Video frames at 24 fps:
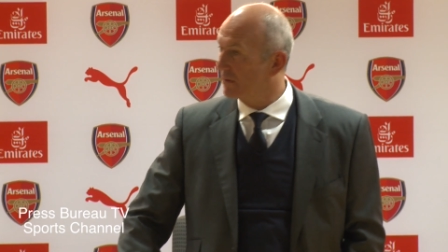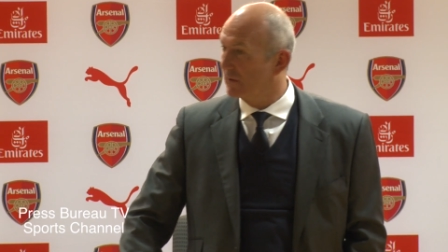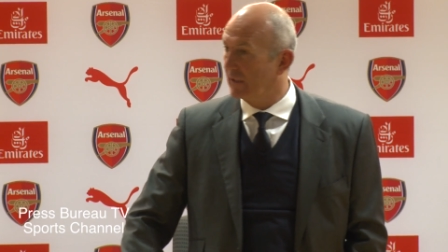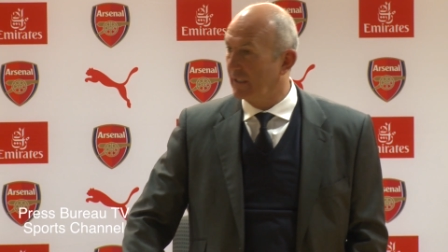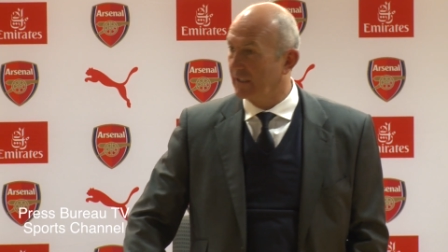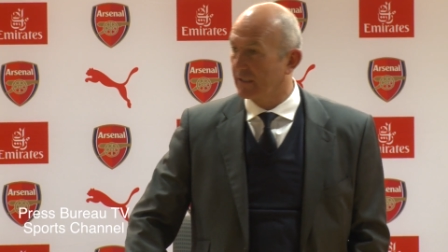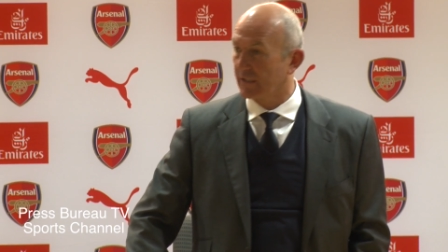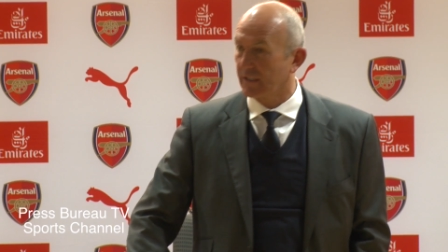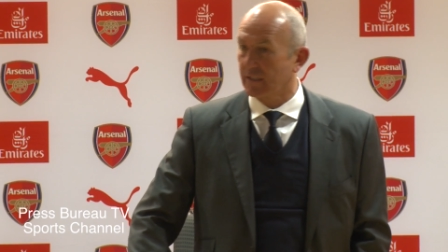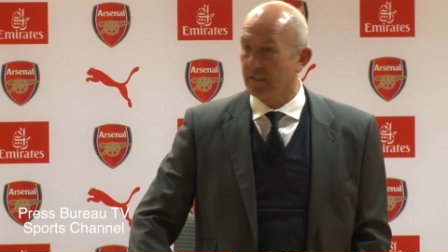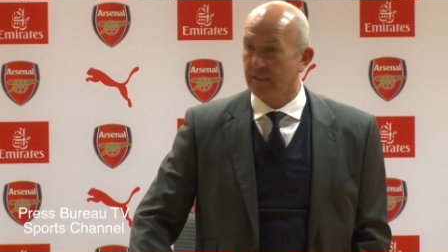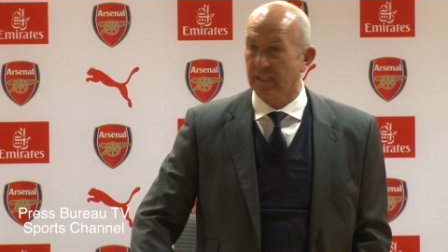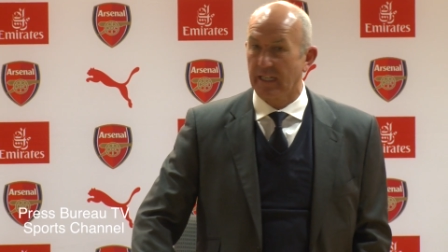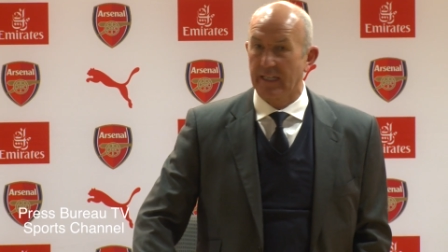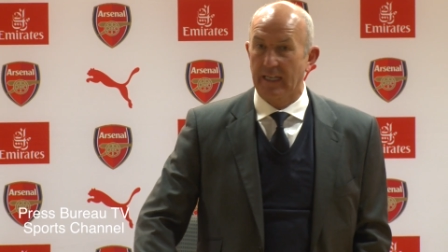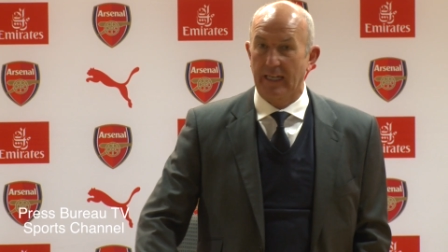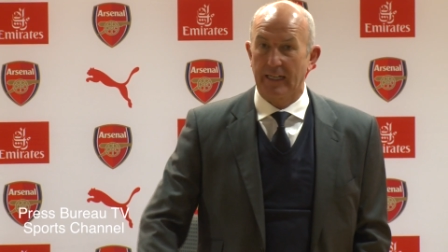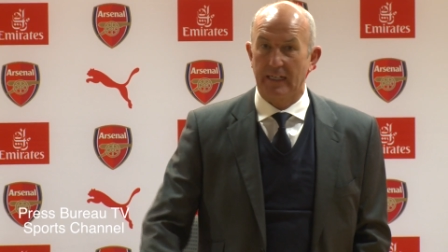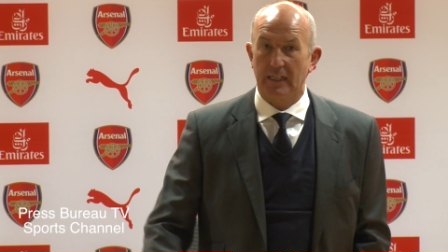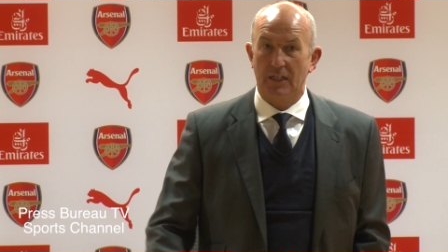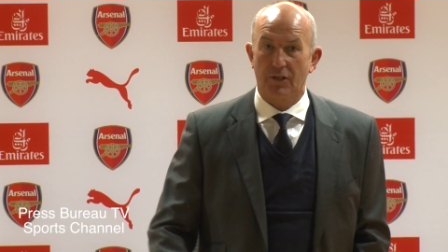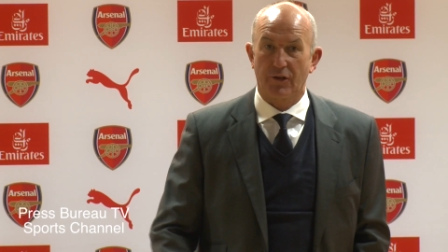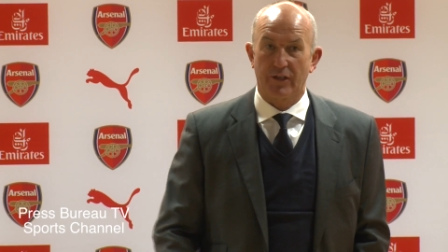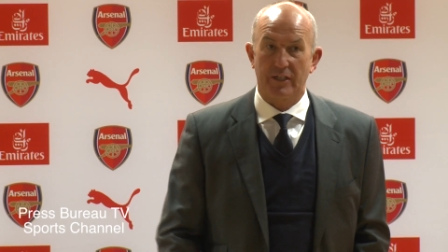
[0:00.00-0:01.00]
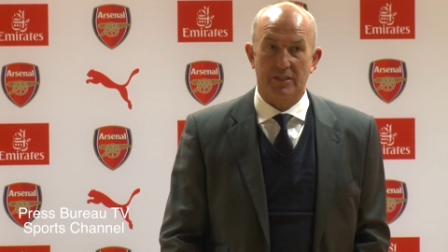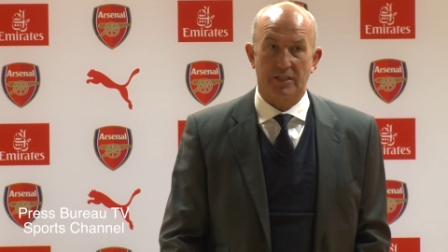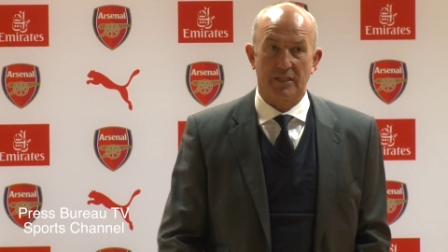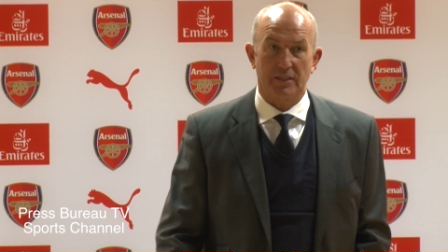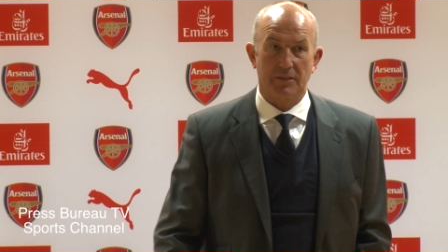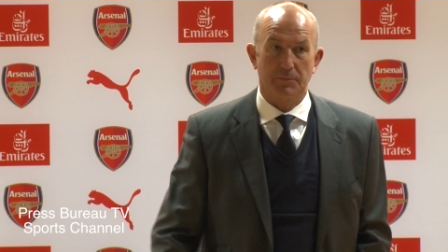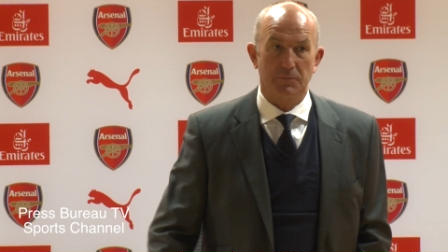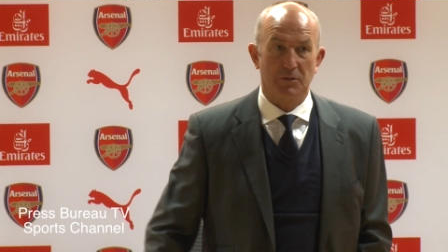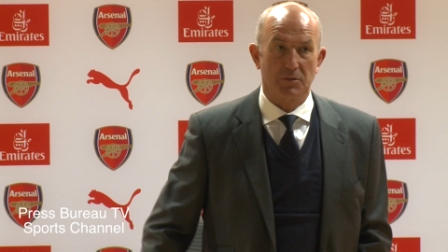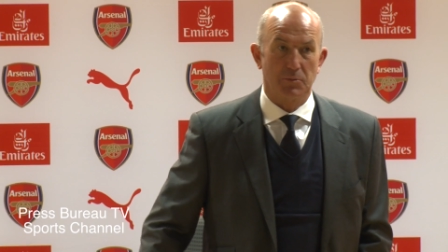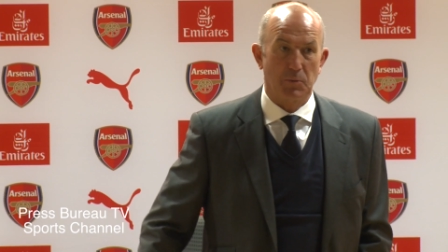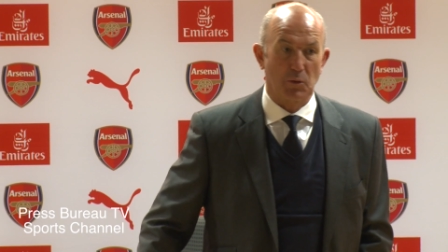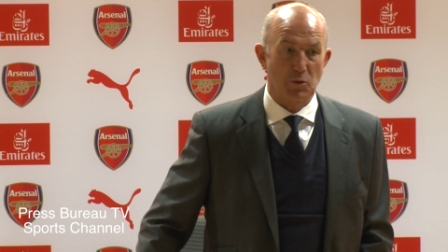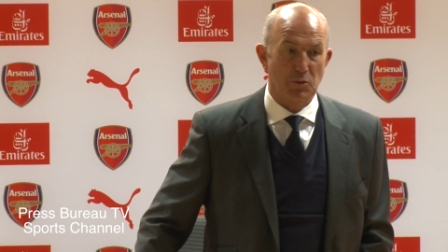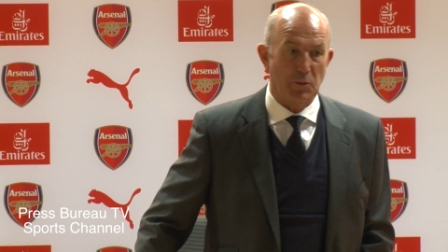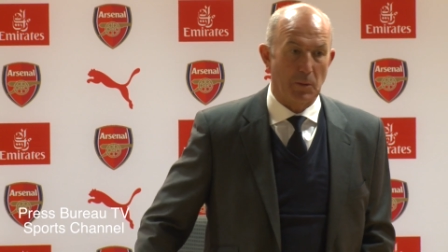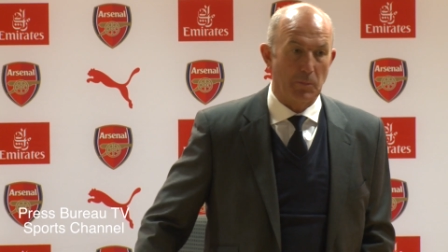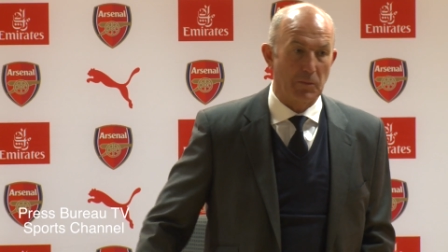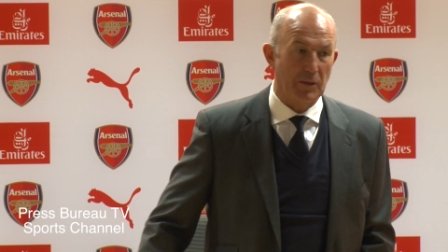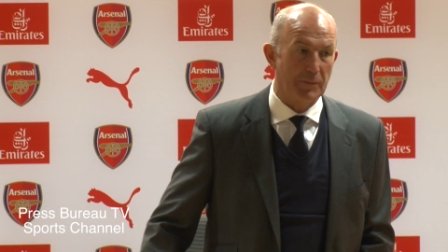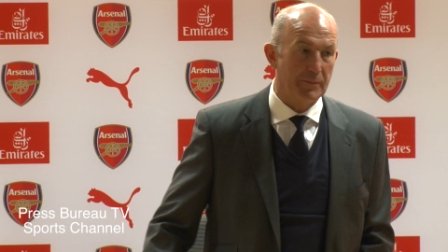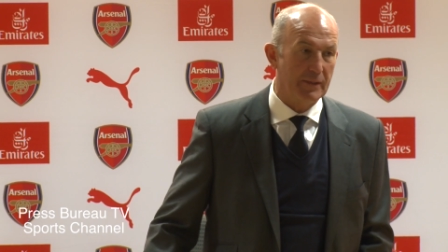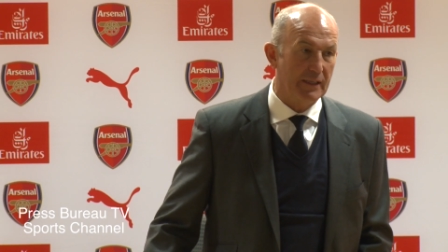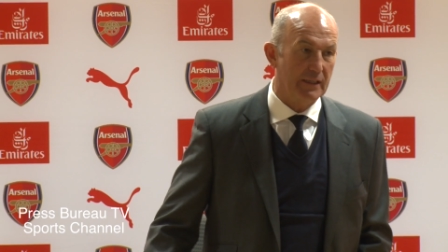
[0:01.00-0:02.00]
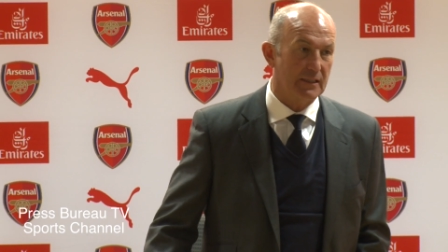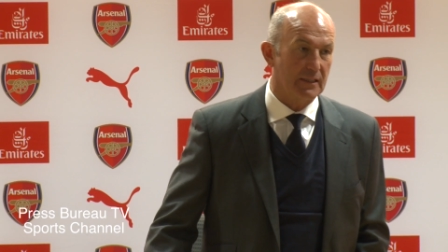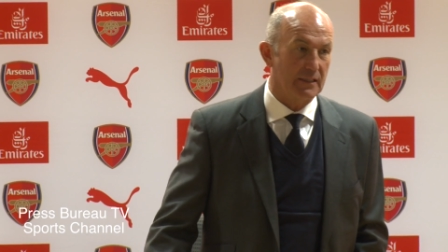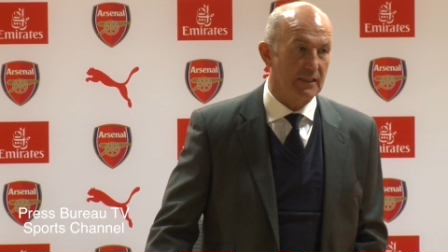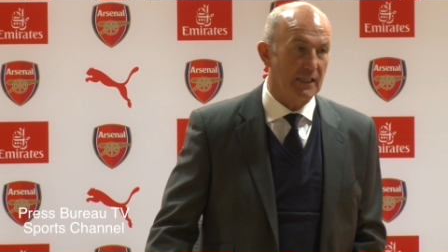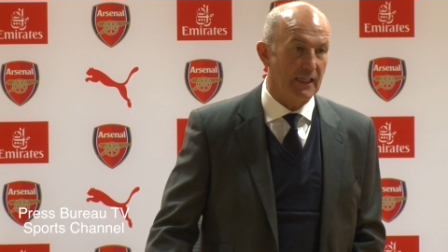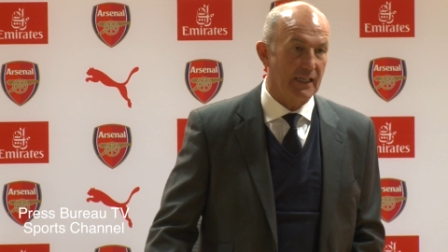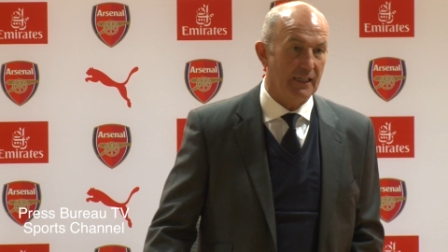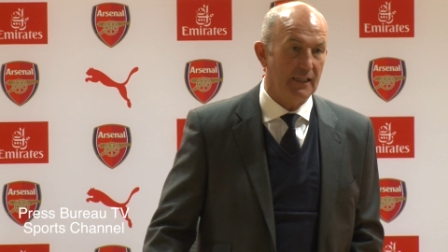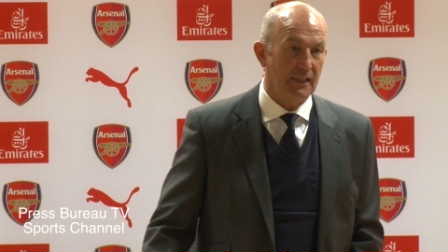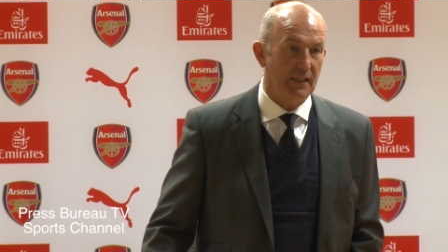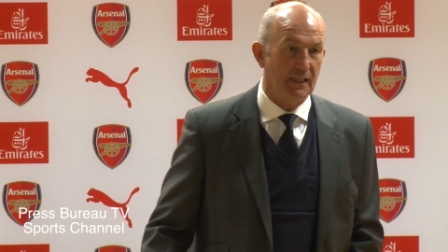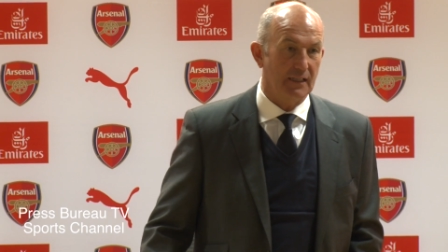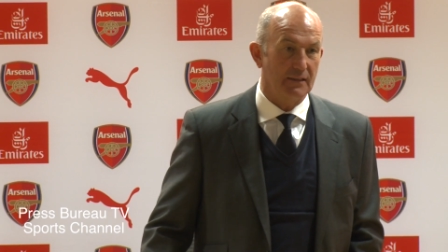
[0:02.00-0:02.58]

needs to take any criticism, it's most probably me today.